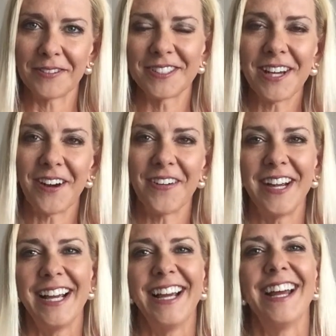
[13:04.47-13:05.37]
So
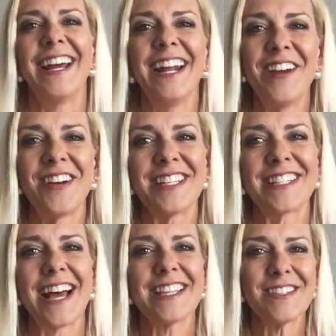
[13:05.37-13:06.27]
anyways,
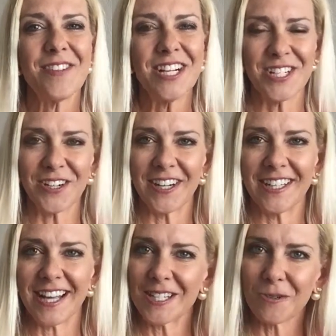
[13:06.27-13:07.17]
that's my journey.
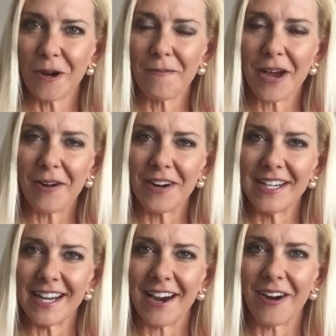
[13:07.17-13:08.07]
That's where I'm at
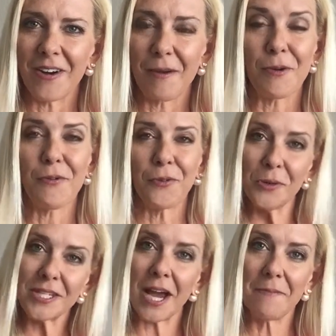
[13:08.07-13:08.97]
right now. I'm a
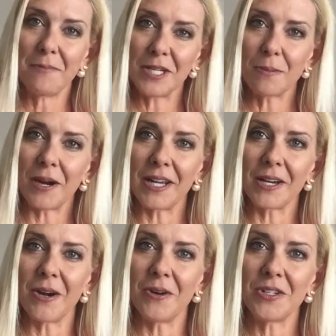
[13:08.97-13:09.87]
full-time Beachbody
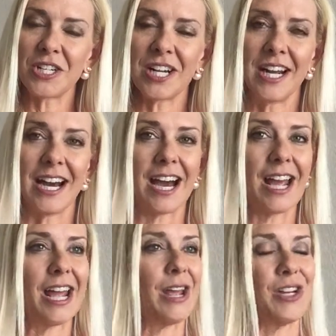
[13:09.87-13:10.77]
coach.
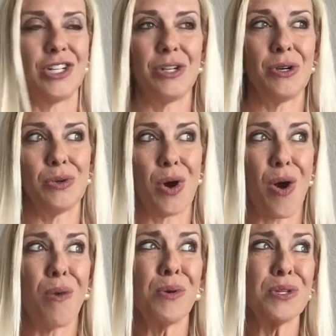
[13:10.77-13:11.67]
I do
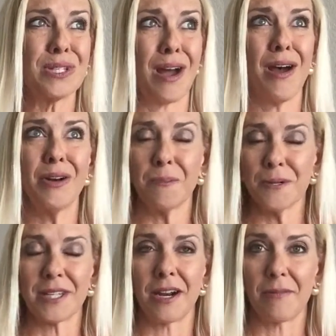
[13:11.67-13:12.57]
almost
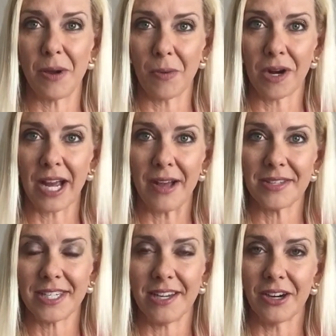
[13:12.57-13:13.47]
100% of my
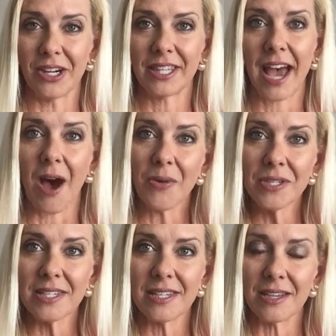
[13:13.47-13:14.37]
workouts here at the
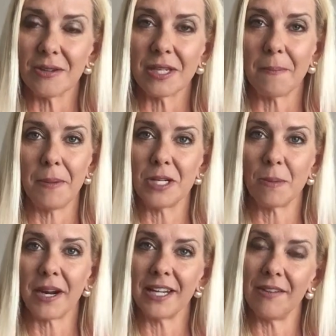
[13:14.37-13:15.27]
house using
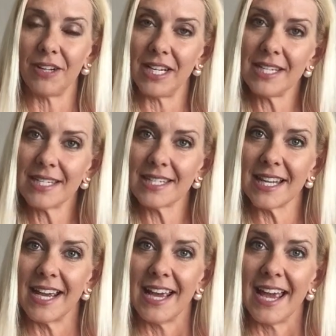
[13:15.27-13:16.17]
Beachbody DVDs,
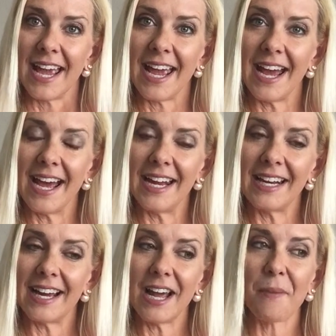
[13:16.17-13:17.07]

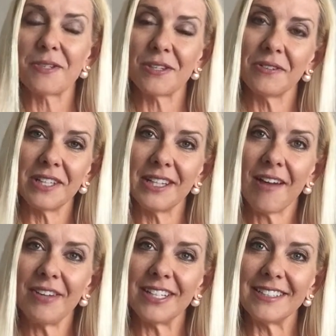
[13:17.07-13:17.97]
and I absolutely
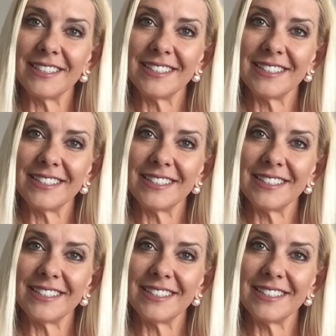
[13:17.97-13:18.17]
love it.